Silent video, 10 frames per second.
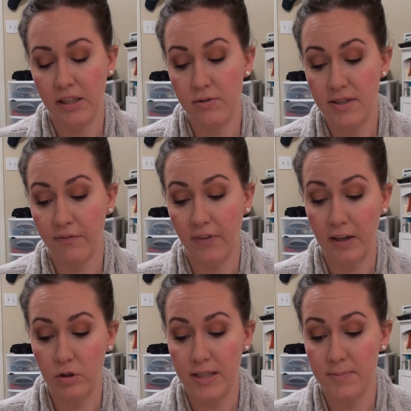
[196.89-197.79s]
using
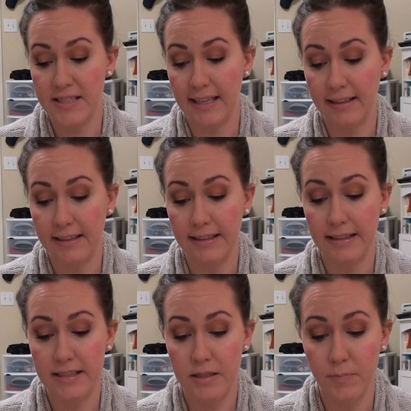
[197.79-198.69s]
fingertips
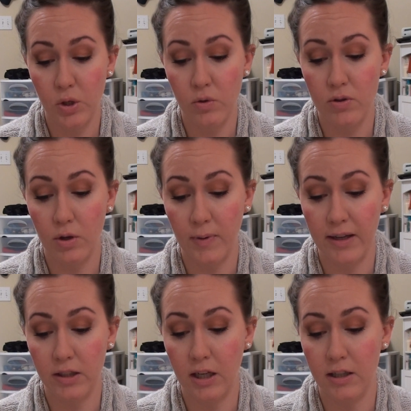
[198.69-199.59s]
delicately smooth
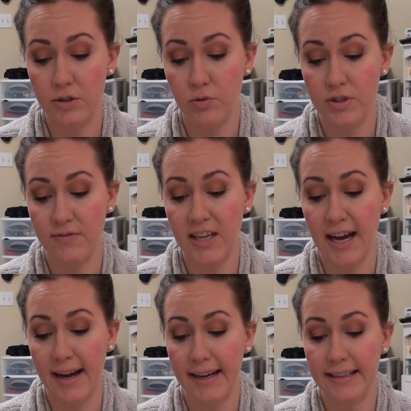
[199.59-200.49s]
around the contours of the
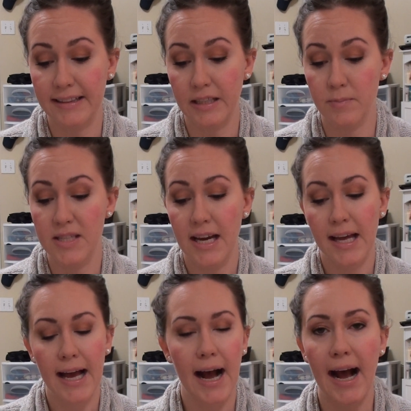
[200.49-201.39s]
eye and lips.
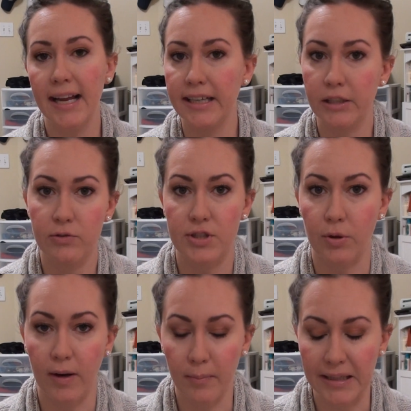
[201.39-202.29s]
I didn't use it
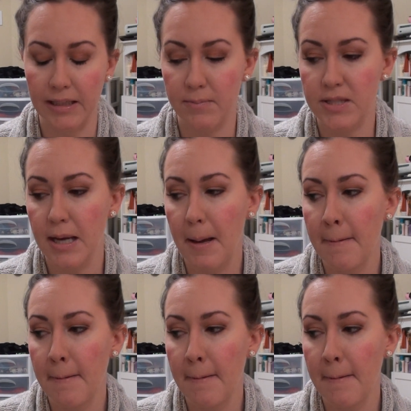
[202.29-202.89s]
around my lips.